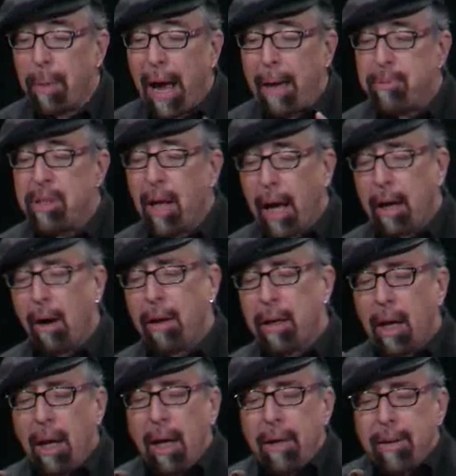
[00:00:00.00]
perhaps Nygaard
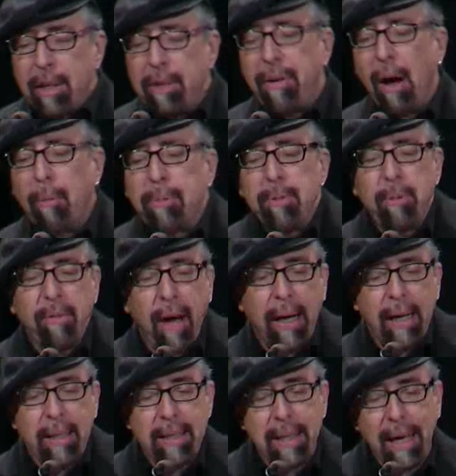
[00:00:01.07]
could have helped to provide
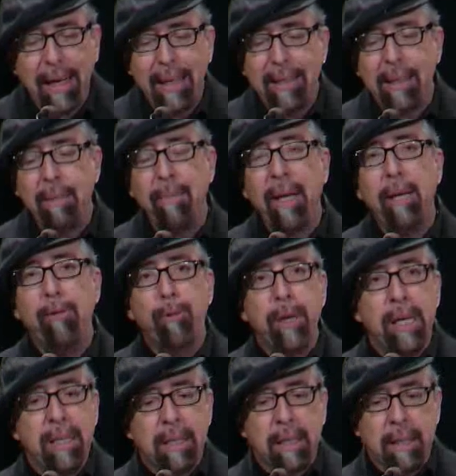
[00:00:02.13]
insight into the many
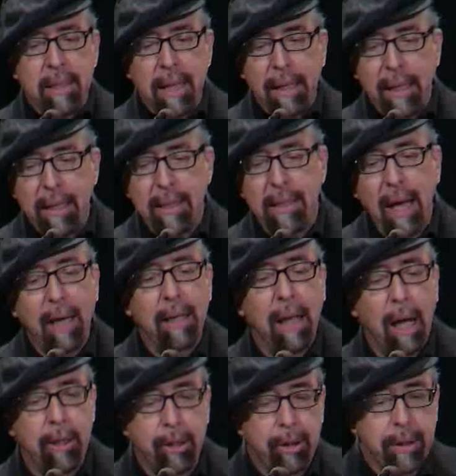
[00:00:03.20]
reasons that these
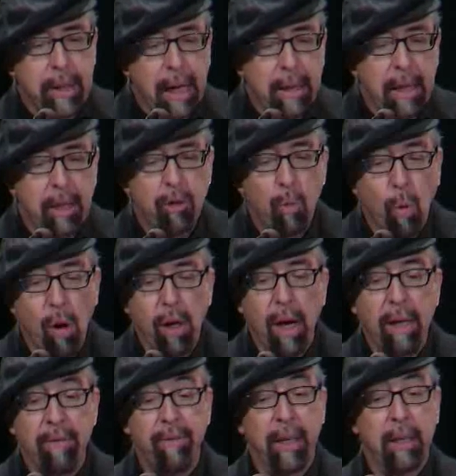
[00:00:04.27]
psychological techniques work
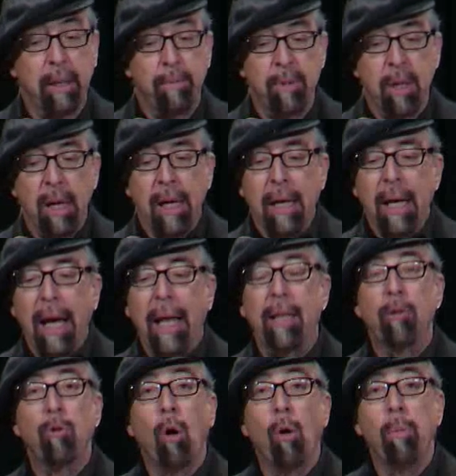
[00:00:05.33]
on victims and
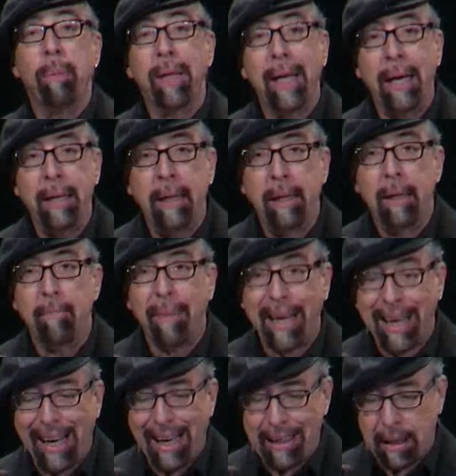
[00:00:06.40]
the role played by
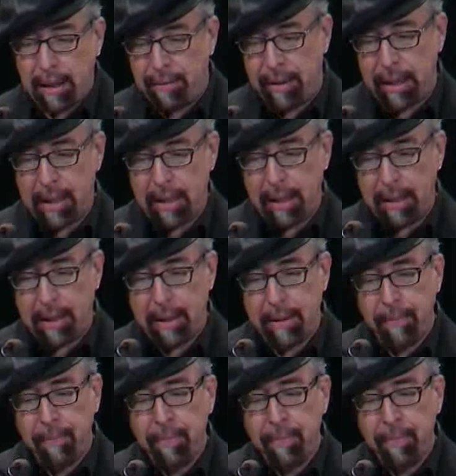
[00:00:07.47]
cognitive dissonance.